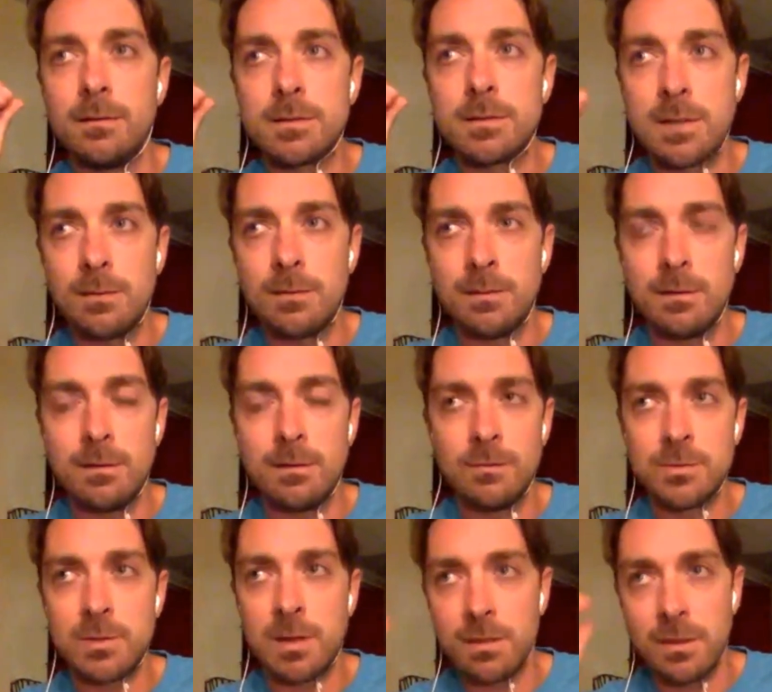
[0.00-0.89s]
thought it
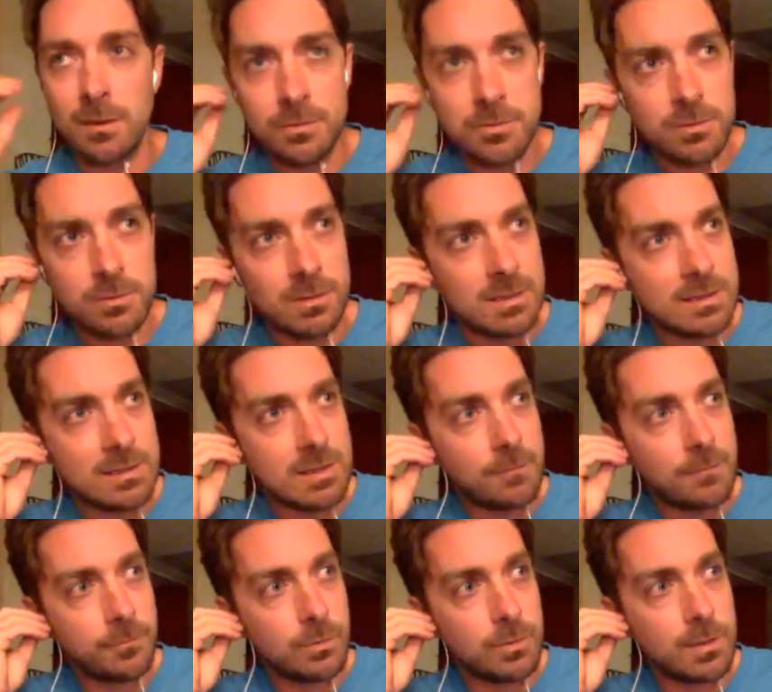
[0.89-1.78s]
was really
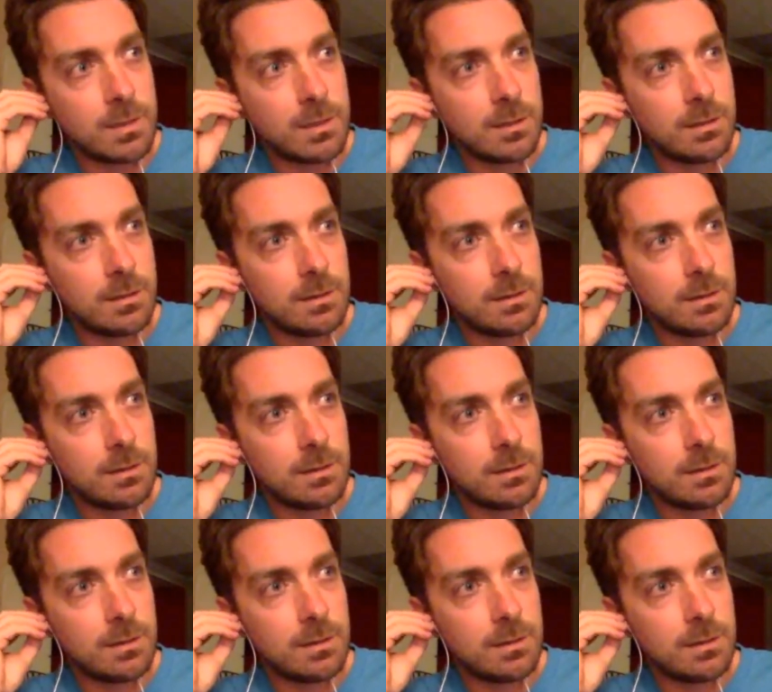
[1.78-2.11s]
insightful.